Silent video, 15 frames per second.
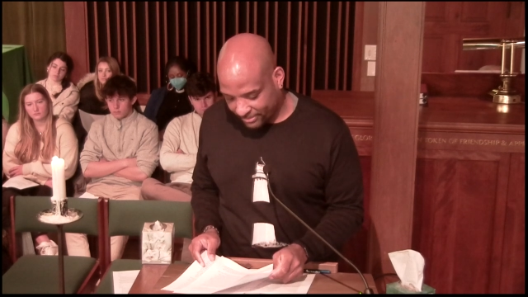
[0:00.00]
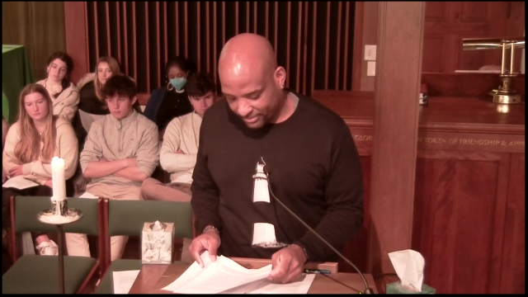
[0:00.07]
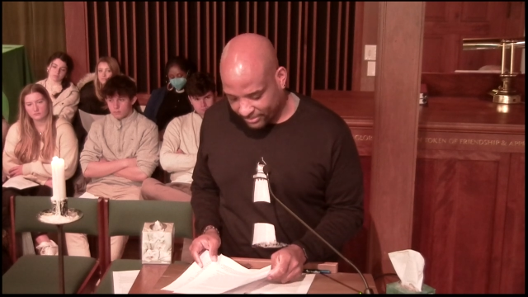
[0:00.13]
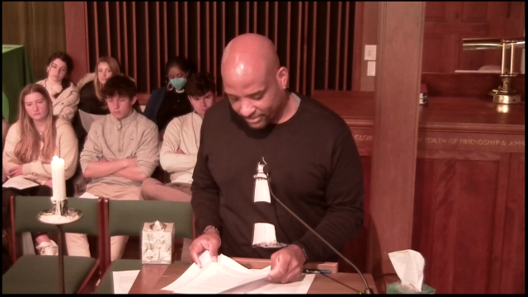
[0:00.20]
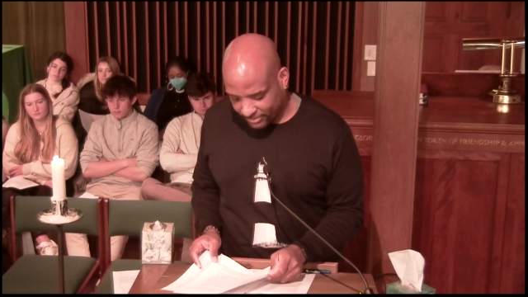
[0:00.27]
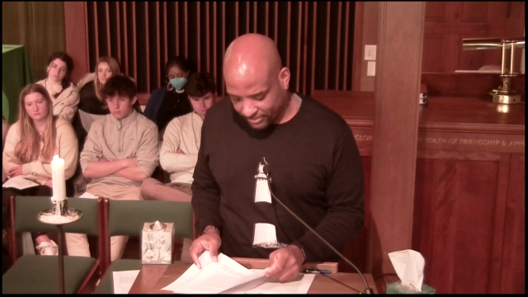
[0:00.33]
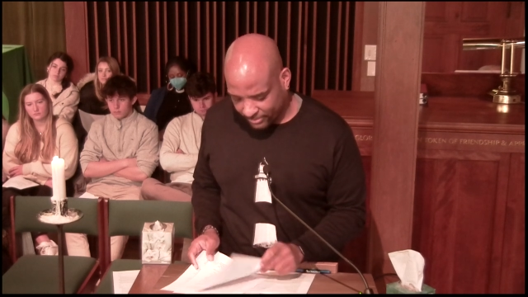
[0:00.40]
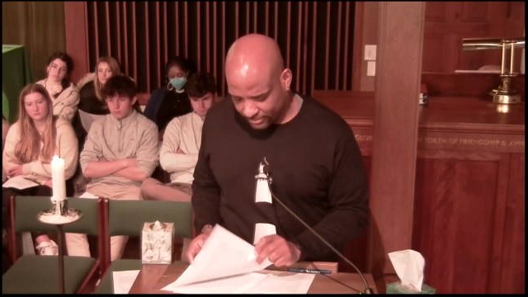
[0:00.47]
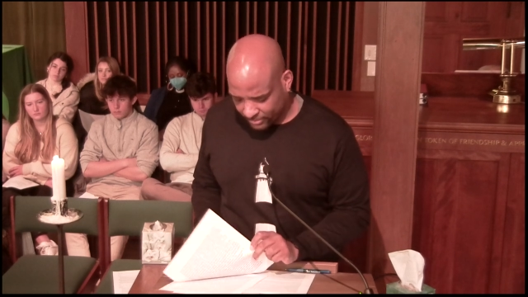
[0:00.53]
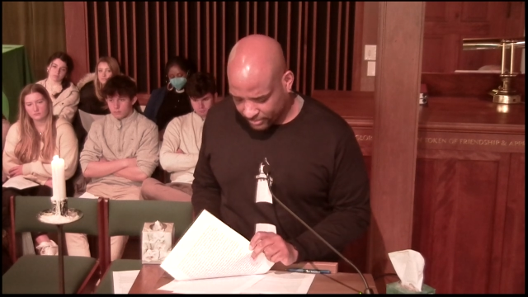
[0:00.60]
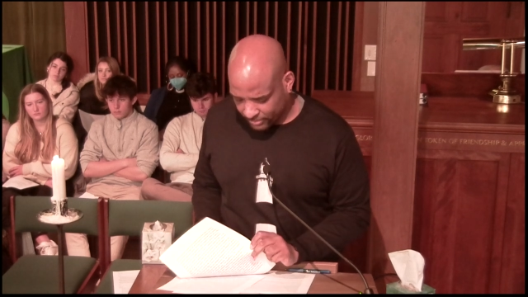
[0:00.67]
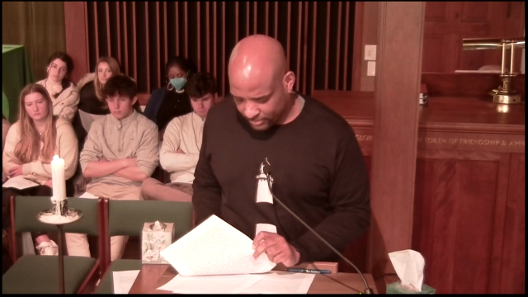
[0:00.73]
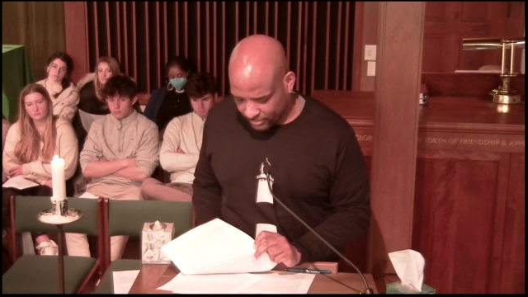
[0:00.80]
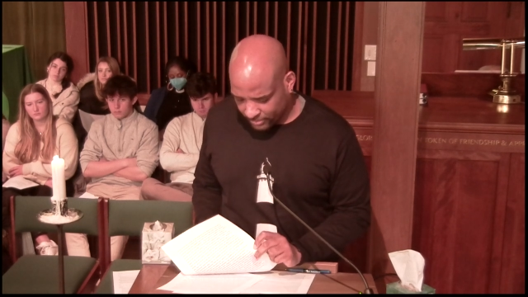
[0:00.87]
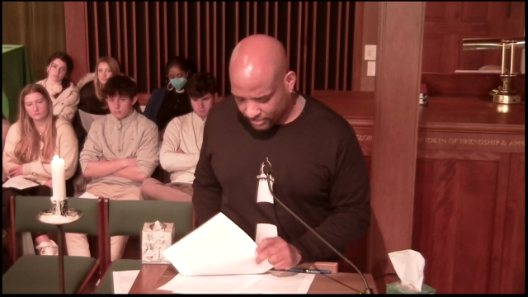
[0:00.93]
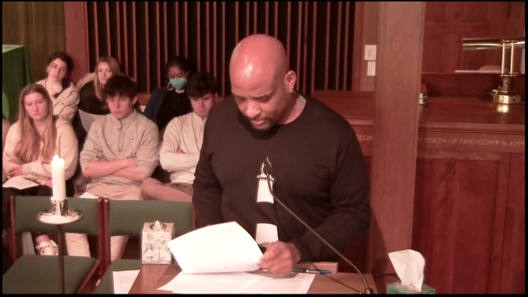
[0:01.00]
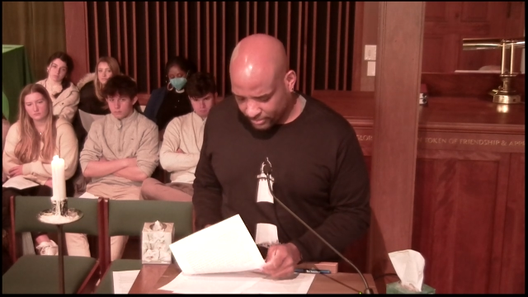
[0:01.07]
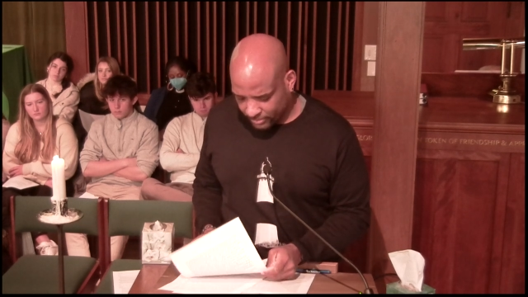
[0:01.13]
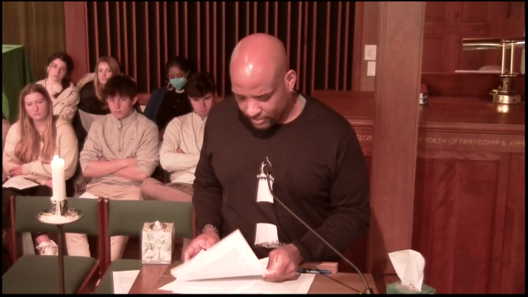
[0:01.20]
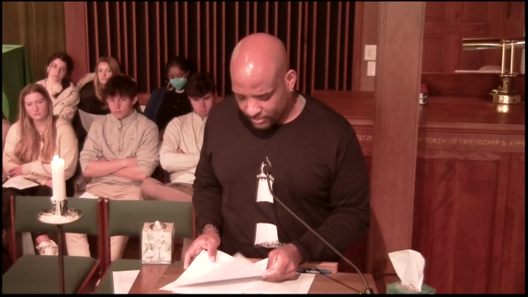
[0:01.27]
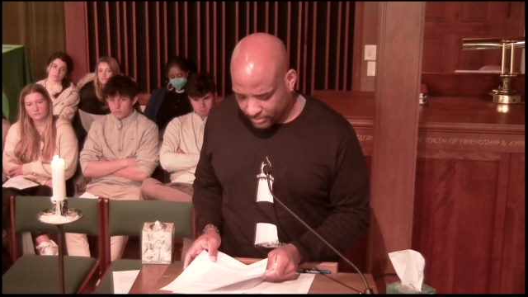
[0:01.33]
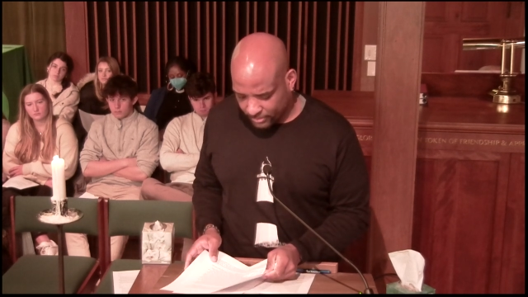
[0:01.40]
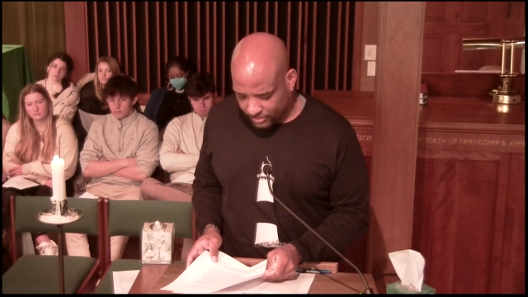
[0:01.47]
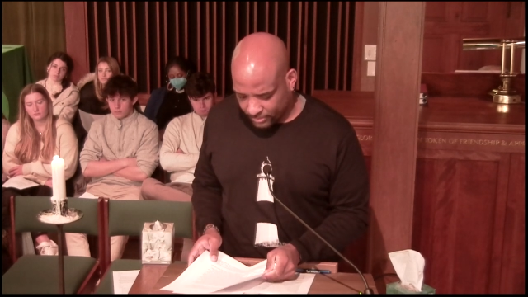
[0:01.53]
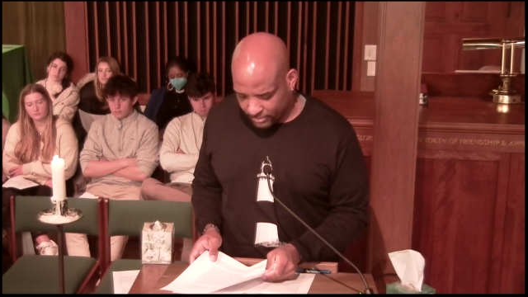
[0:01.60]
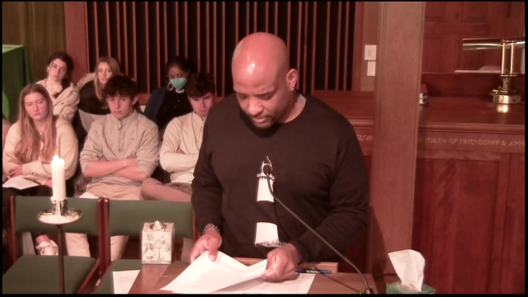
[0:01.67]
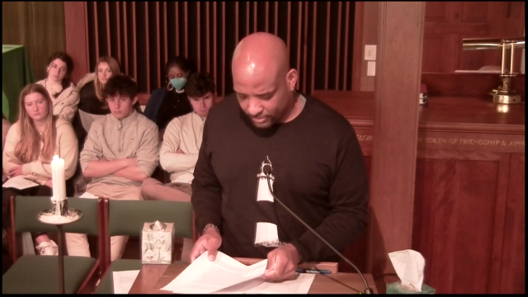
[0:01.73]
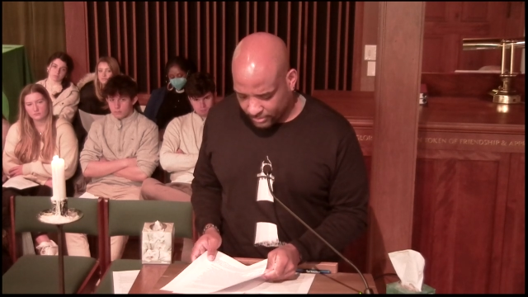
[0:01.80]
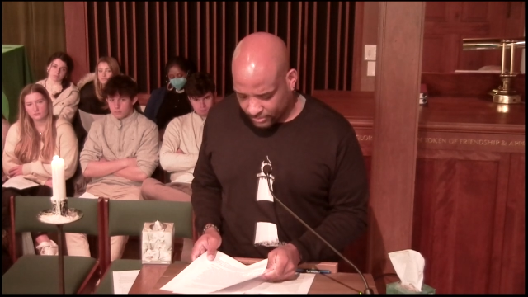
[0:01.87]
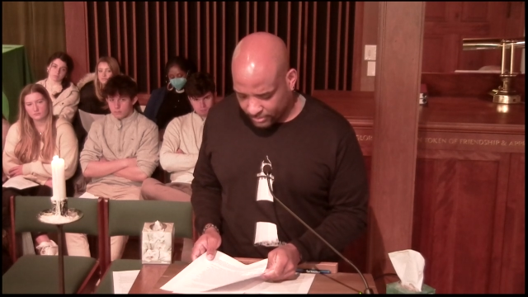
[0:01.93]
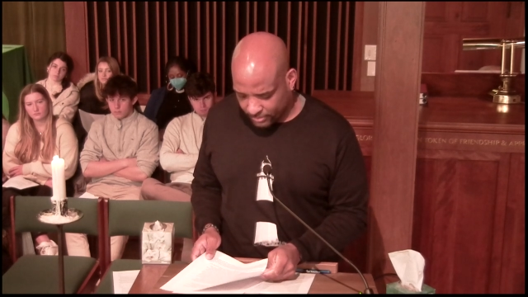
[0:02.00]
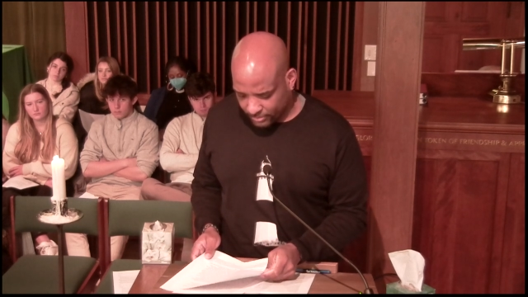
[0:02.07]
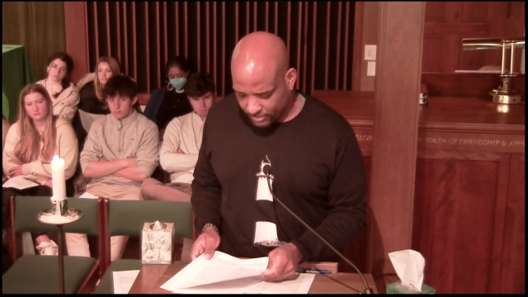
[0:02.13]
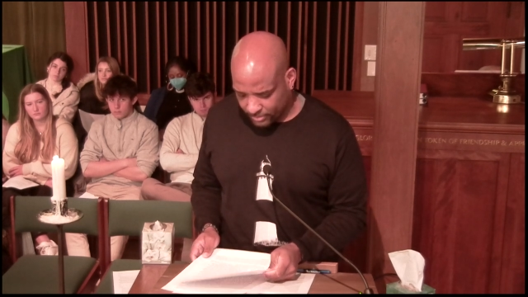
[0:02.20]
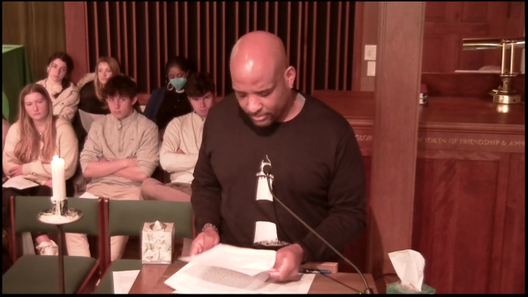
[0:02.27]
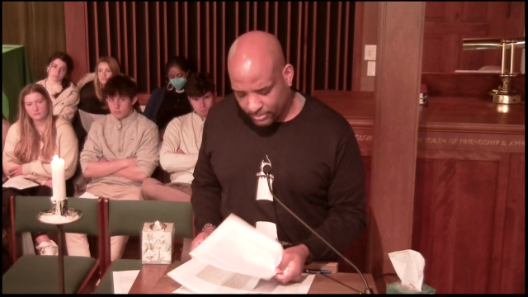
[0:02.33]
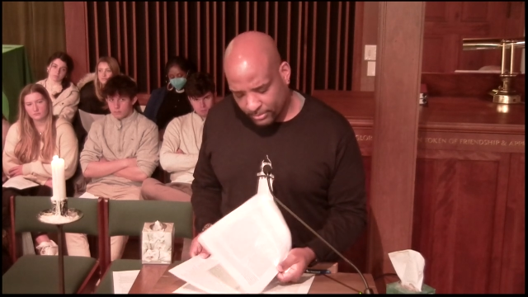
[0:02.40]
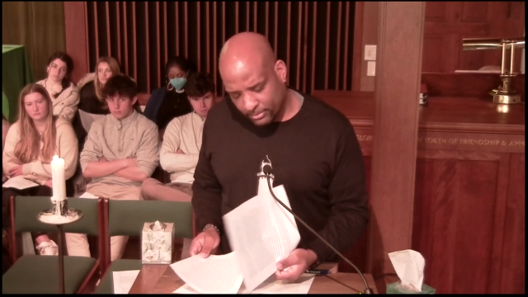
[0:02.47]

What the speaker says: Nobody speaks.